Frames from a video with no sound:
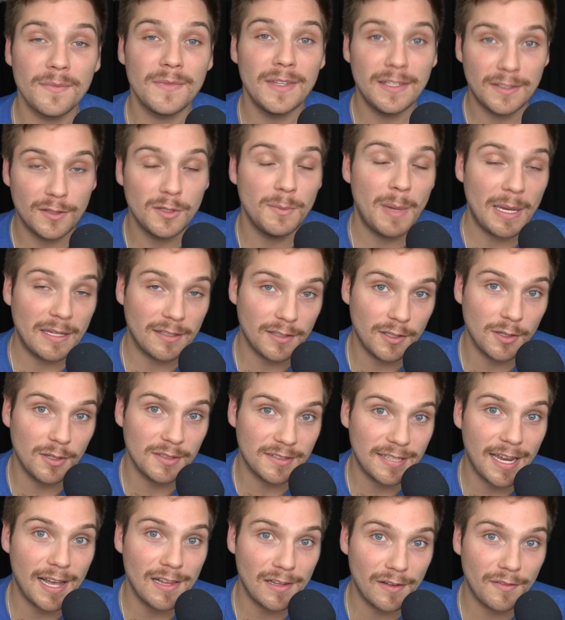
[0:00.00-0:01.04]
So you could
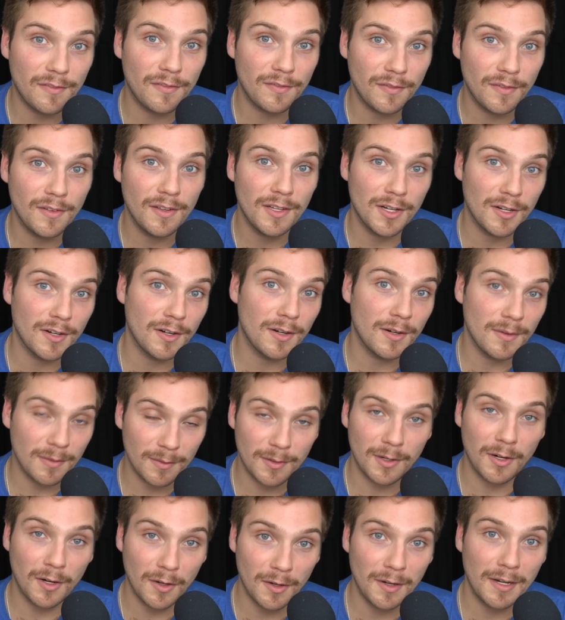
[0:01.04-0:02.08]
tell if your
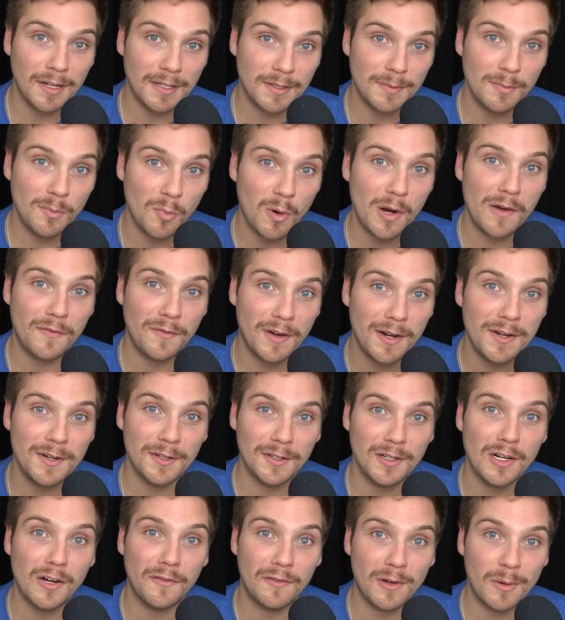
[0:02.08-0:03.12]
current boyfriend or
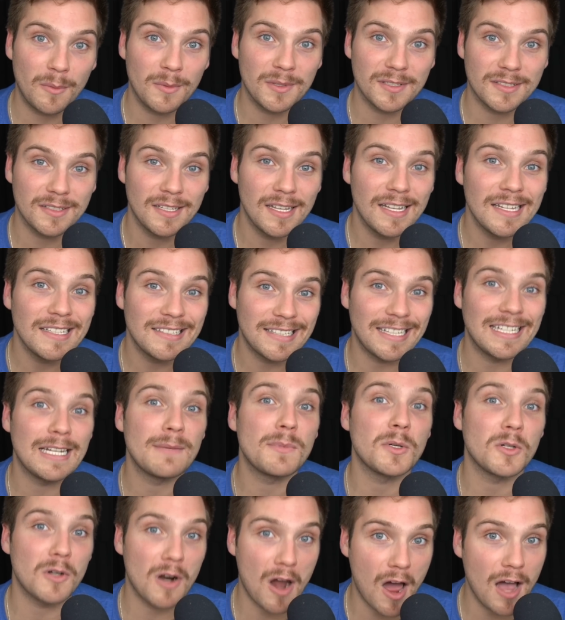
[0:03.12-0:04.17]
girlfriend was setting up
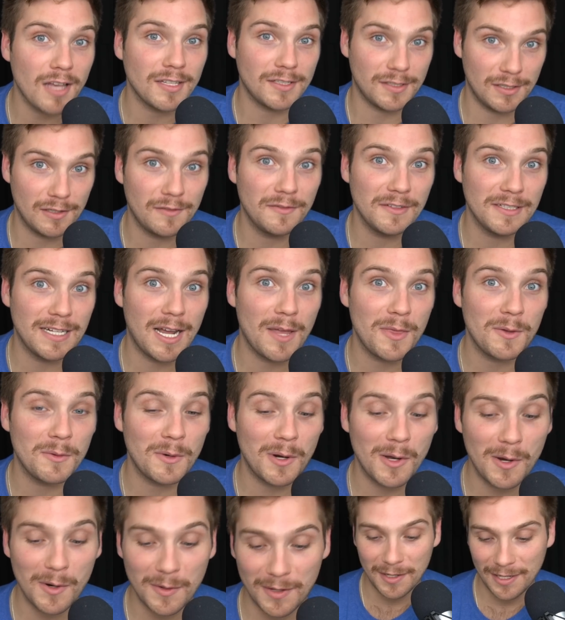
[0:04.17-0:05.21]
a roster for down the
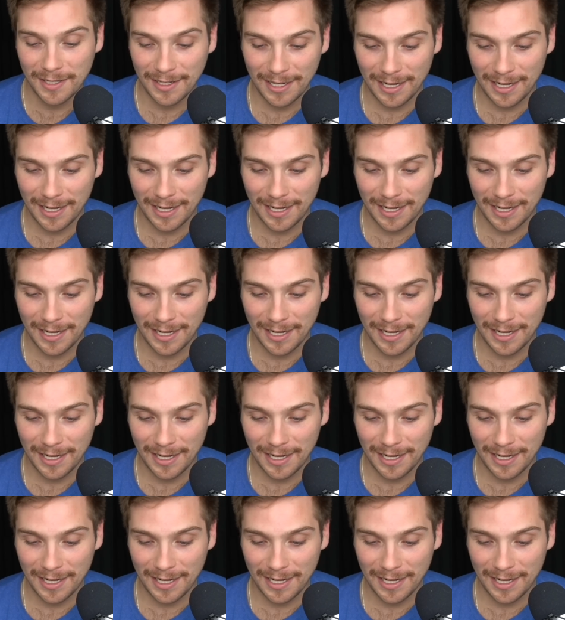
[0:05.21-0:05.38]
road,